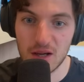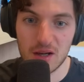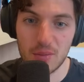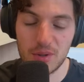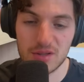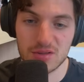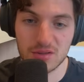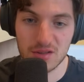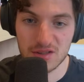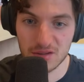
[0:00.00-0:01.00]
complete a
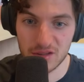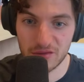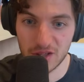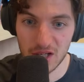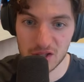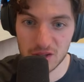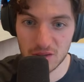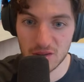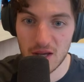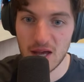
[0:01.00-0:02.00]
certain
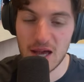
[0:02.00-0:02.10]
certification,